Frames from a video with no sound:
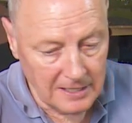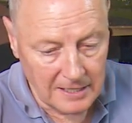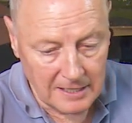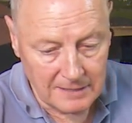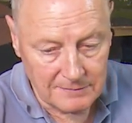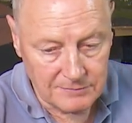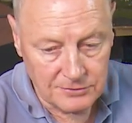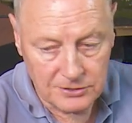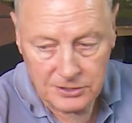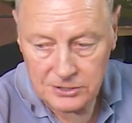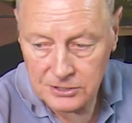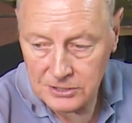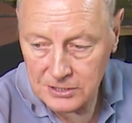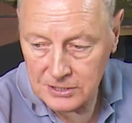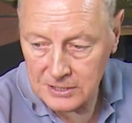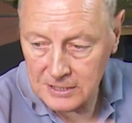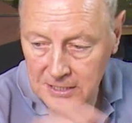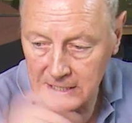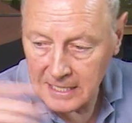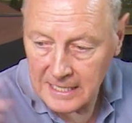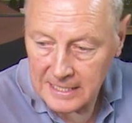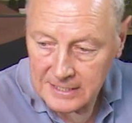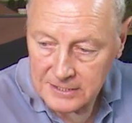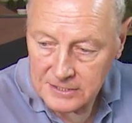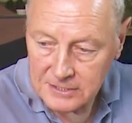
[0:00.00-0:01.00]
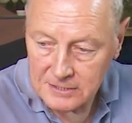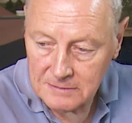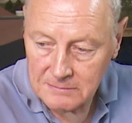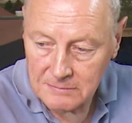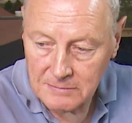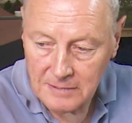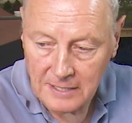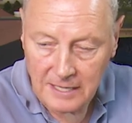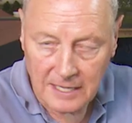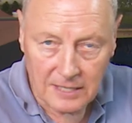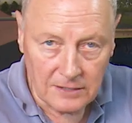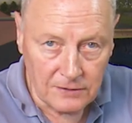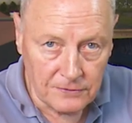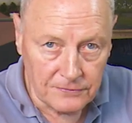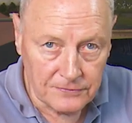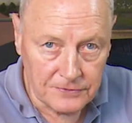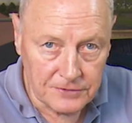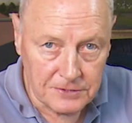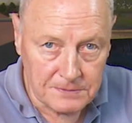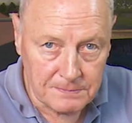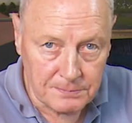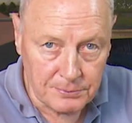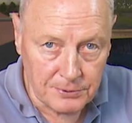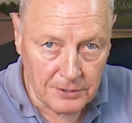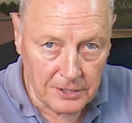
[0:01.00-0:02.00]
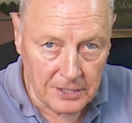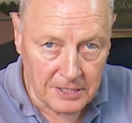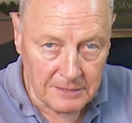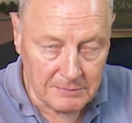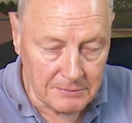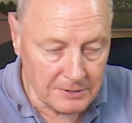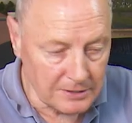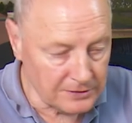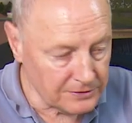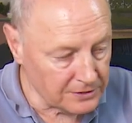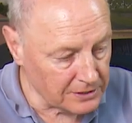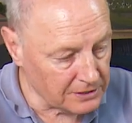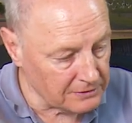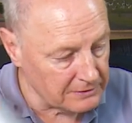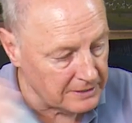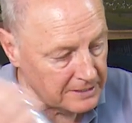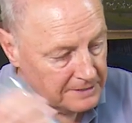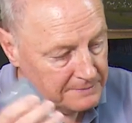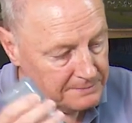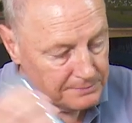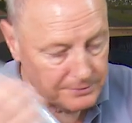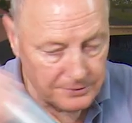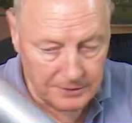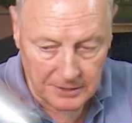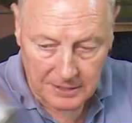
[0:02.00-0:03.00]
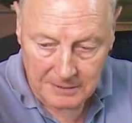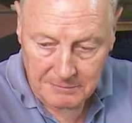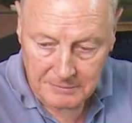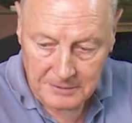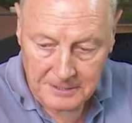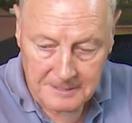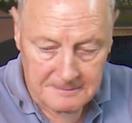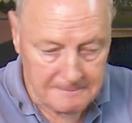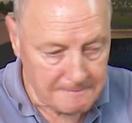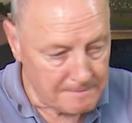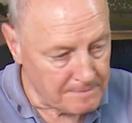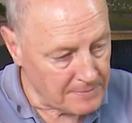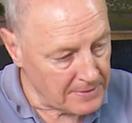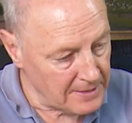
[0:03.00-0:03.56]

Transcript: I'm just going to get some Halfords primer, the grey primer,